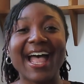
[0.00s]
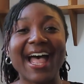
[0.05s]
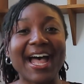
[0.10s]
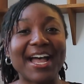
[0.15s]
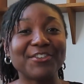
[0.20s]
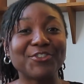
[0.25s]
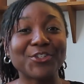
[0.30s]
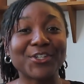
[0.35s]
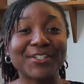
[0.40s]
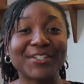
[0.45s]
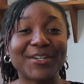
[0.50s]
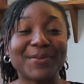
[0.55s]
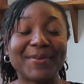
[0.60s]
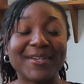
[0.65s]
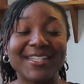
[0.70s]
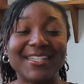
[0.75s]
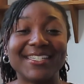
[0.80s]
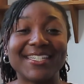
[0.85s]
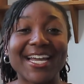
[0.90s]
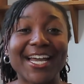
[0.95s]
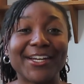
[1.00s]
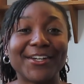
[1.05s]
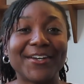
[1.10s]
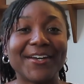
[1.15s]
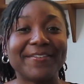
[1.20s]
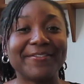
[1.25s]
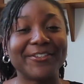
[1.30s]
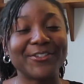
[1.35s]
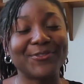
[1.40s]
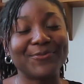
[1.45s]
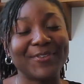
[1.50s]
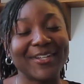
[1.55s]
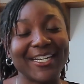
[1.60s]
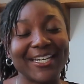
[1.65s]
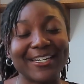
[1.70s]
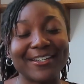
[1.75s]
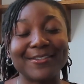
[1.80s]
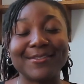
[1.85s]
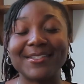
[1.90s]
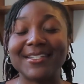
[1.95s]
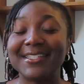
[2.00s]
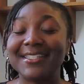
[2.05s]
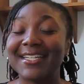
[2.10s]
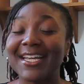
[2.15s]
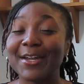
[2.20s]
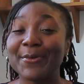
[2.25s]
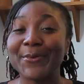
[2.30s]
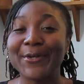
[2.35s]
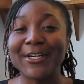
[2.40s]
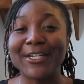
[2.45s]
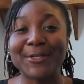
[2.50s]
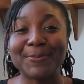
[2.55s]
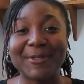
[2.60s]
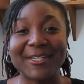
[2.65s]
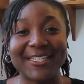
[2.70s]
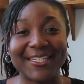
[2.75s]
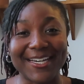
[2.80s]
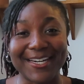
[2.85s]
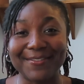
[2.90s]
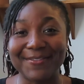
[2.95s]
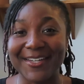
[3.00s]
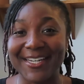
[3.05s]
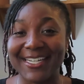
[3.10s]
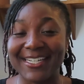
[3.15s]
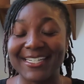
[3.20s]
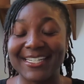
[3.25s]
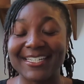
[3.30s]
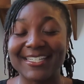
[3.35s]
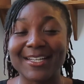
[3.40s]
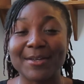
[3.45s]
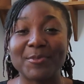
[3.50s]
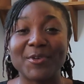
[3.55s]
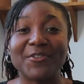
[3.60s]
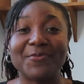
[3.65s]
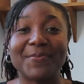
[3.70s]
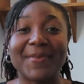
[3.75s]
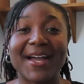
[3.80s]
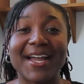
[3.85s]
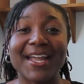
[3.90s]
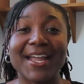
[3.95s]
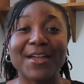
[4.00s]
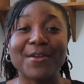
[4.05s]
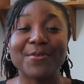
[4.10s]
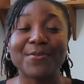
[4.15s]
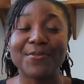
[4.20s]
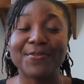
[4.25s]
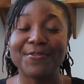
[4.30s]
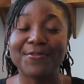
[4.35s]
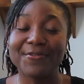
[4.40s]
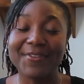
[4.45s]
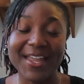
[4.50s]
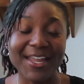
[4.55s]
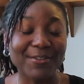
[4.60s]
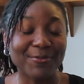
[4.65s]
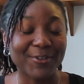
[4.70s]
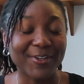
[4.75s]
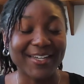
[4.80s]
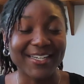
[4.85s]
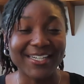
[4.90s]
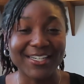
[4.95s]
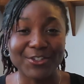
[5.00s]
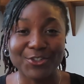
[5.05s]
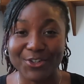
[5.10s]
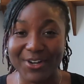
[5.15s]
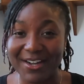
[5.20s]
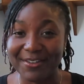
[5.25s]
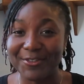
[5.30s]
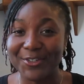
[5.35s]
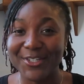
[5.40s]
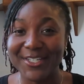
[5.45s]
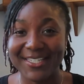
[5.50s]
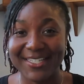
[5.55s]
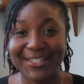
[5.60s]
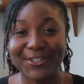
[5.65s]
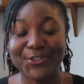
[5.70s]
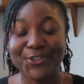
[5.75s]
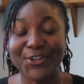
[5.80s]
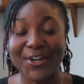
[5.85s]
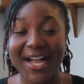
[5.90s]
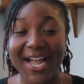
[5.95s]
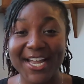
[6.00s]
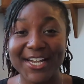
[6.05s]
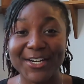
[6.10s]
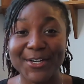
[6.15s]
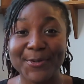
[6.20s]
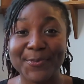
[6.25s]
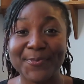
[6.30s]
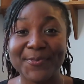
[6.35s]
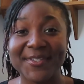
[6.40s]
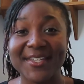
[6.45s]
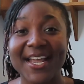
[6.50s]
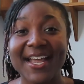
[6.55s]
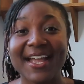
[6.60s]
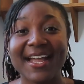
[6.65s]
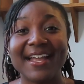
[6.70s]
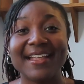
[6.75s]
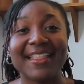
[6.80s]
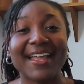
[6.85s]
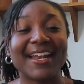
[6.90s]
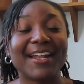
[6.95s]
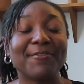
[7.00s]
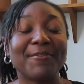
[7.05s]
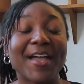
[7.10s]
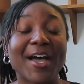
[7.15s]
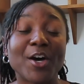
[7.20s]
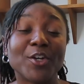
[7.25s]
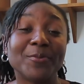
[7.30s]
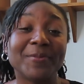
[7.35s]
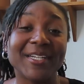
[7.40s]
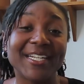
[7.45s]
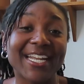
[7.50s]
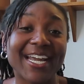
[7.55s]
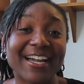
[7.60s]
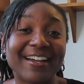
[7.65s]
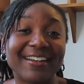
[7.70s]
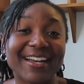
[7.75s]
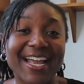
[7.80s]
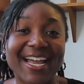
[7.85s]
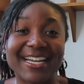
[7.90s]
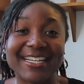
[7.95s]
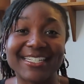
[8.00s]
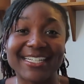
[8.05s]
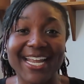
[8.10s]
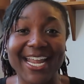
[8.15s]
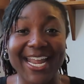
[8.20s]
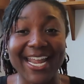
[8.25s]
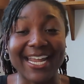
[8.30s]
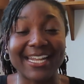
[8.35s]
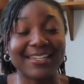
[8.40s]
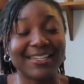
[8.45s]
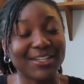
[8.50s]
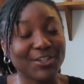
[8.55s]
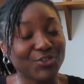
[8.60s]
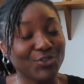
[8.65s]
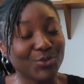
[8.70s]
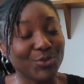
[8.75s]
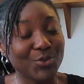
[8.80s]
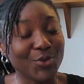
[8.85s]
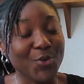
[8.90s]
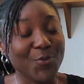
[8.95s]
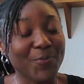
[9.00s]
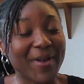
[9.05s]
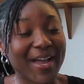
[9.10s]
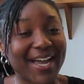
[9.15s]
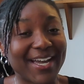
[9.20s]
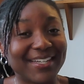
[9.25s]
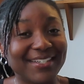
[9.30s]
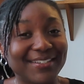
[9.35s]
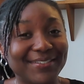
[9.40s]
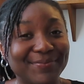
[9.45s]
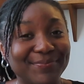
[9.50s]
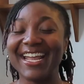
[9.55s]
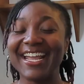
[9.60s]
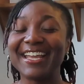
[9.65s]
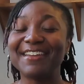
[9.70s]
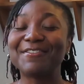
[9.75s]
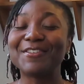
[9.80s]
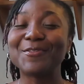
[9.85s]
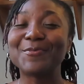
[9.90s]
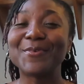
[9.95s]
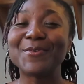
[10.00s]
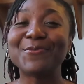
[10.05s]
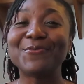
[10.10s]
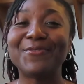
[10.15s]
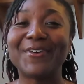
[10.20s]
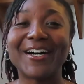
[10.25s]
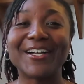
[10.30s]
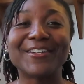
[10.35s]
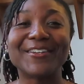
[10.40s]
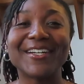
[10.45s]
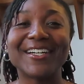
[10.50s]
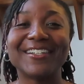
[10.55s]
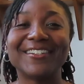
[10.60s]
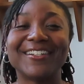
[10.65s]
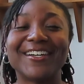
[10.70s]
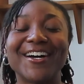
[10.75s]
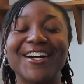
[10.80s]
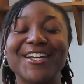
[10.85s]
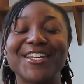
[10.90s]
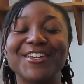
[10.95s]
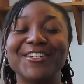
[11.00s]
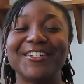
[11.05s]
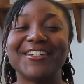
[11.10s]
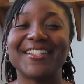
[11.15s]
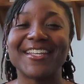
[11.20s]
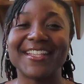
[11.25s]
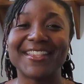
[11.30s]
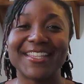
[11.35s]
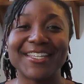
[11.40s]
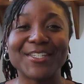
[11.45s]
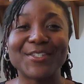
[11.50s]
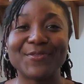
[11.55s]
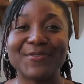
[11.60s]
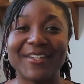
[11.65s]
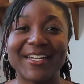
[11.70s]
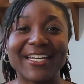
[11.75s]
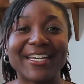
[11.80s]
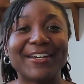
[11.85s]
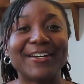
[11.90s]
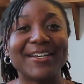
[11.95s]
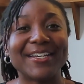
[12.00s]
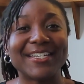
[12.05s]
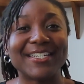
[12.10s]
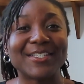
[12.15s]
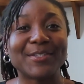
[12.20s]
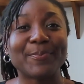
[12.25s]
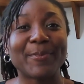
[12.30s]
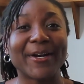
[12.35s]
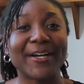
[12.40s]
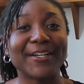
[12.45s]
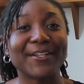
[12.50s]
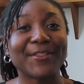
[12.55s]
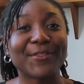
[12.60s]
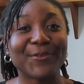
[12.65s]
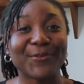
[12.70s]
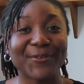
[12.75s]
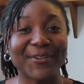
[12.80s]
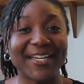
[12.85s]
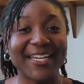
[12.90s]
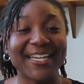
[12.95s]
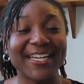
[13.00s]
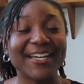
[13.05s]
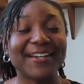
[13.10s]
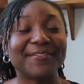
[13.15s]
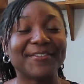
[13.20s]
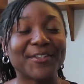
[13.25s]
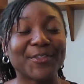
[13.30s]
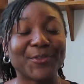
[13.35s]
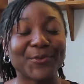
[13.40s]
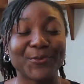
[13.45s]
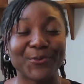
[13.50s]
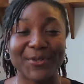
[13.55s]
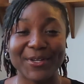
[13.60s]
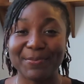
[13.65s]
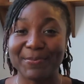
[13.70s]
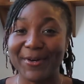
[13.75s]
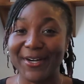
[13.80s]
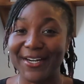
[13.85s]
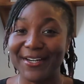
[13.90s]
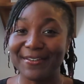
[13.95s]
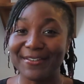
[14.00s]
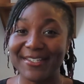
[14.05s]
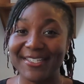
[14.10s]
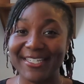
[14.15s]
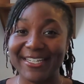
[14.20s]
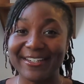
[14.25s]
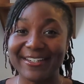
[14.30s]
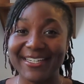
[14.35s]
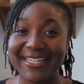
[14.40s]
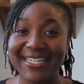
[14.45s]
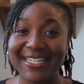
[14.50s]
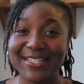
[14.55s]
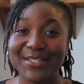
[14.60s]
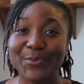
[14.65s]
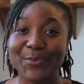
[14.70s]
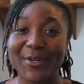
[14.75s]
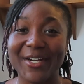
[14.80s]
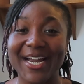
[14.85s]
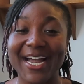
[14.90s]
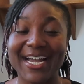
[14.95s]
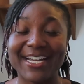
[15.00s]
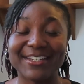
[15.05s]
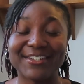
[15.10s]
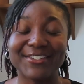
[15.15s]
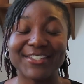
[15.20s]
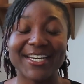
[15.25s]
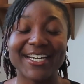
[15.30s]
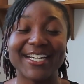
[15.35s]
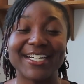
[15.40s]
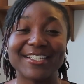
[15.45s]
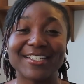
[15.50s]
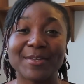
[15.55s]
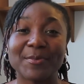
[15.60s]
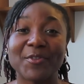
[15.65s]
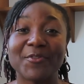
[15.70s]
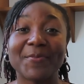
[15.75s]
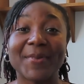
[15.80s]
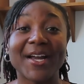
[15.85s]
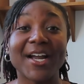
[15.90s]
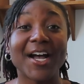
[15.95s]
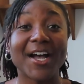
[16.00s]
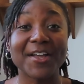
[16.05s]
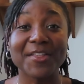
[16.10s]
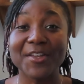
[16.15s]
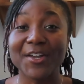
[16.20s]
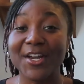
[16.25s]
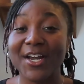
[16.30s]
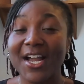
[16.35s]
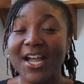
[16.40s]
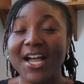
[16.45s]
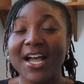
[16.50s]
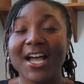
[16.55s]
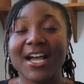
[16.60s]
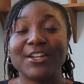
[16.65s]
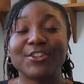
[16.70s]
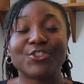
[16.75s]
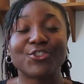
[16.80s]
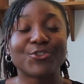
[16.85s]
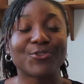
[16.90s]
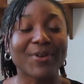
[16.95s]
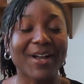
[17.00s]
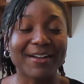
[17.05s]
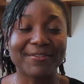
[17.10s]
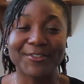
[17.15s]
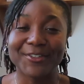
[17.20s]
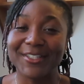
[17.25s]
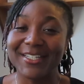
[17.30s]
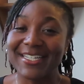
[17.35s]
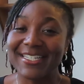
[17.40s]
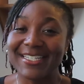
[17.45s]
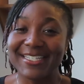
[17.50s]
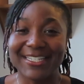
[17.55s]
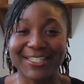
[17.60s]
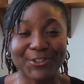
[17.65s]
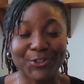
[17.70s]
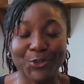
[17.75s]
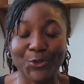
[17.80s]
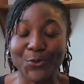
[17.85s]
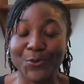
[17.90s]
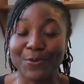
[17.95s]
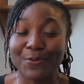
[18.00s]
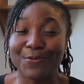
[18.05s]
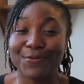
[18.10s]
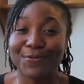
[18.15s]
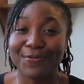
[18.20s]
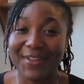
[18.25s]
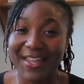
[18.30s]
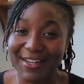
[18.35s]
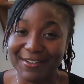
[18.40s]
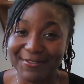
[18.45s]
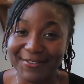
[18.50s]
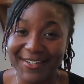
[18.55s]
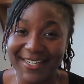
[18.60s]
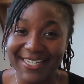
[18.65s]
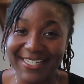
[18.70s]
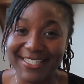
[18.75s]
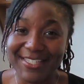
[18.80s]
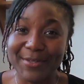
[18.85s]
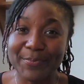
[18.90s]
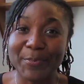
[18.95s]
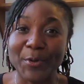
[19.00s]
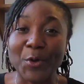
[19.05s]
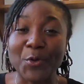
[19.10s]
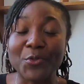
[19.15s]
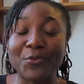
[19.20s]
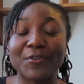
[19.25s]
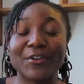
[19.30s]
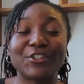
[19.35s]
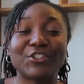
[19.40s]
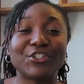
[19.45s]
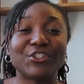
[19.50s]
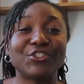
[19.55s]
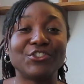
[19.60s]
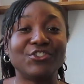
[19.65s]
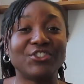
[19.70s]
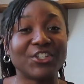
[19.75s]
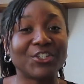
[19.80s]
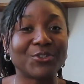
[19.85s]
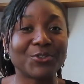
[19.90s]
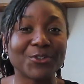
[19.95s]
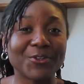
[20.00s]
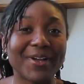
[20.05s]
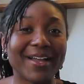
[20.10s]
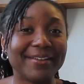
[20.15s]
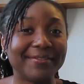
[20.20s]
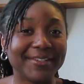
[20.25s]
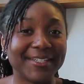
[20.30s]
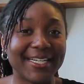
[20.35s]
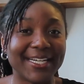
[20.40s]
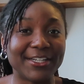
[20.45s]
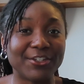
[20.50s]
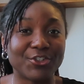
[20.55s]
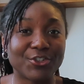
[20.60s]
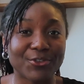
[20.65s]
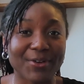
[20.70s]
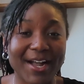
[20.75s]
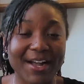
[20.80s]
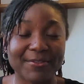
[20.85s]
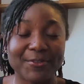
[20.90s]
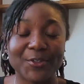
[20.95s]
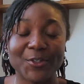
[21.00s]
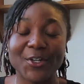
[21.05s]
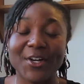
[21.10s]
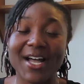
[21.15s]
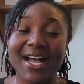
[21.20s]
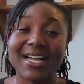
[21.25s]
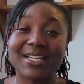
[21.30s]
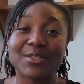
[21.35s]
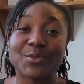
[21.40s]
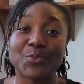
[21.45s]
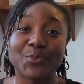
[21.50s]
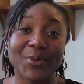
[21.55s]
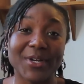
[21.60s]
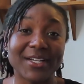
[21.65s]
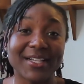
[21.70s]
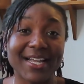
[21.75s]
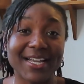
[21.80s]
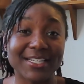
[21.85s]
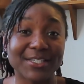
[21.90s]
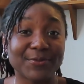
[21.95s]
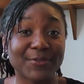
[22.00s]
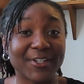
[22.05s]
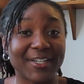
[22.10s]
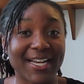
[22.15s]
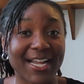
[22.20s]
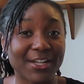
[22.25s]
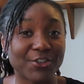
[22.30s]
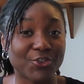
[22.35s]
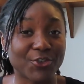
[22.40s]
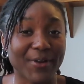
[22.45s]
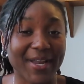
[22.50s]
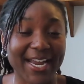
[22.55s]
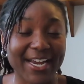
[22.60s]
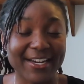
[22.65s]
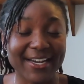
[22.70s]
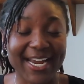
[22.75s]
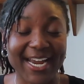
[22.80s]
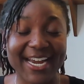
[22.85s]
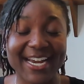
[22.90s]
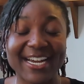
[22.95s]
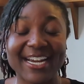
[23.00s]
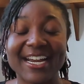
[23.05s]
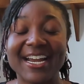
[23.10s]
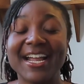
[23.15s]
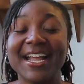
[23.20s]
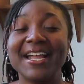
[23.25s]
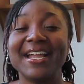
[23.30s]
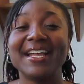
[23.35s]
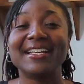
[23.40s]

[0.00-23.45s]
As you can tell by the title of this video, today we're going to be diving into some of my favorite travel essential items that have held me down as a digital nomad. If you've been following along, you know that this video is part 3 of a 3-part series where I share some of my other travel essential favorites, both for just general everyday travel as well as for natural hair care.